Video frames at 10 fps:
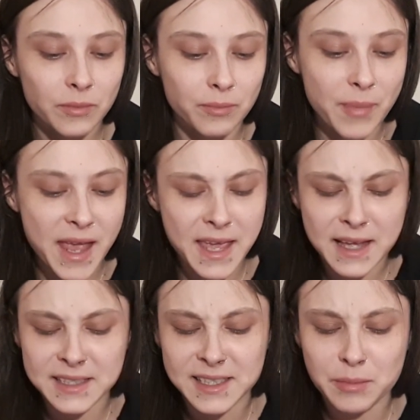
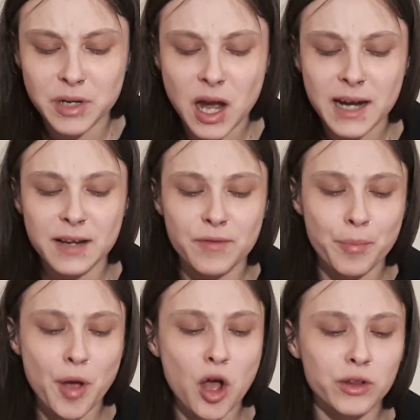making some kind of
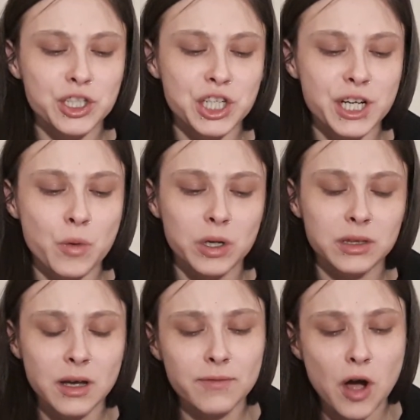apology or
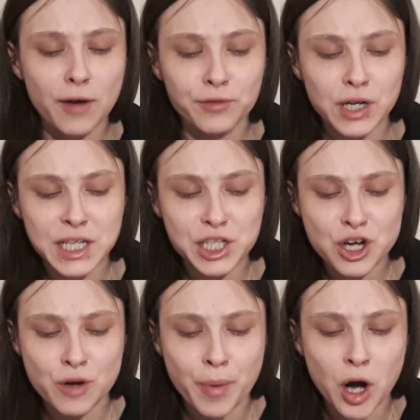love offering to
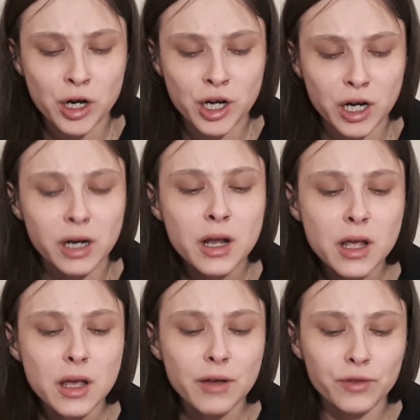your partner.
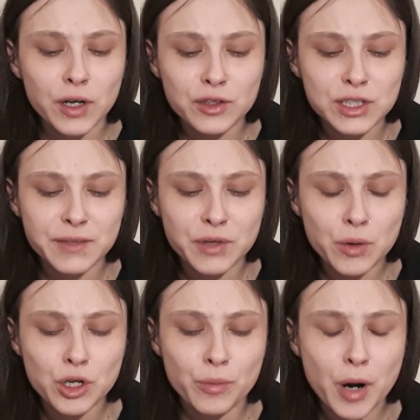For others of you,
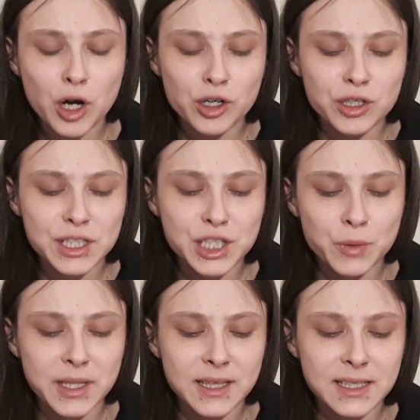your partner is
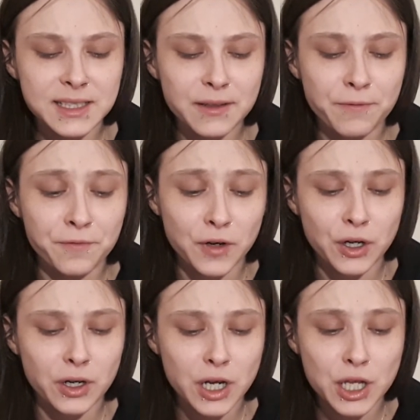doing this
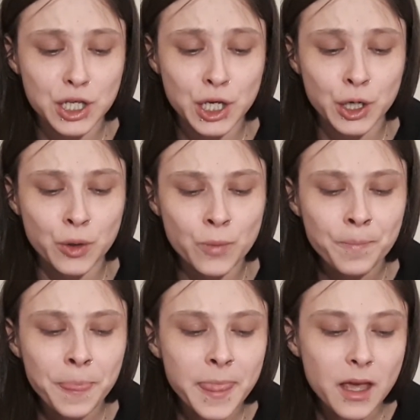for you.
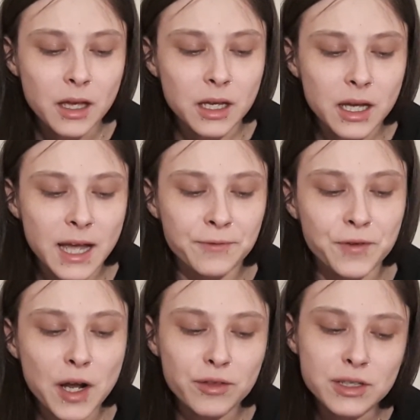And
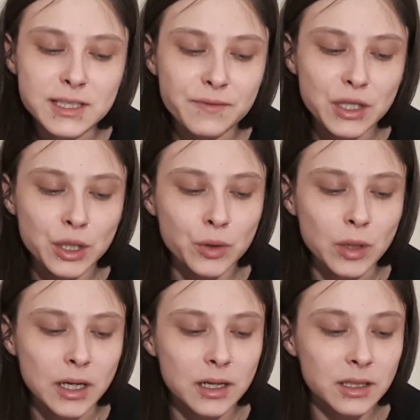for others of you,
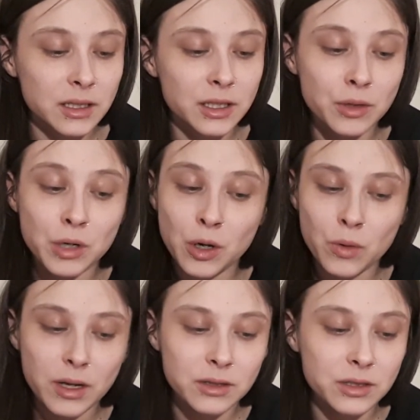you
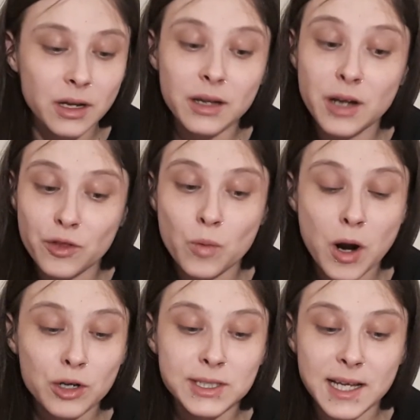know, another
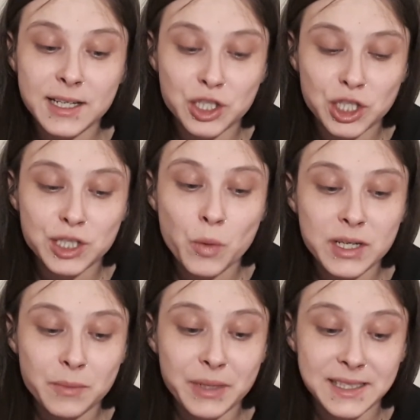water sign is just
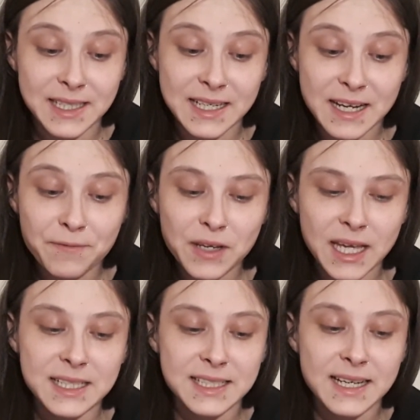going to be
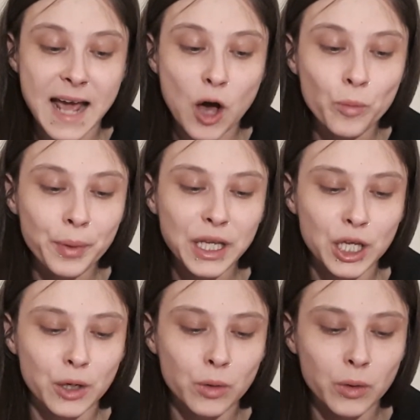significant in helping
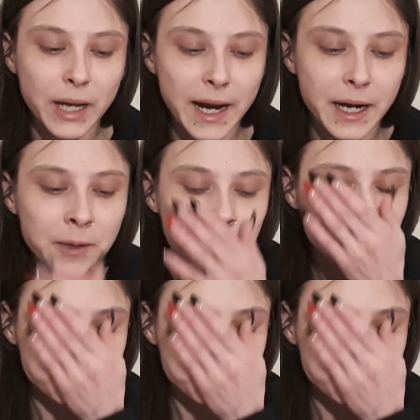you, okay?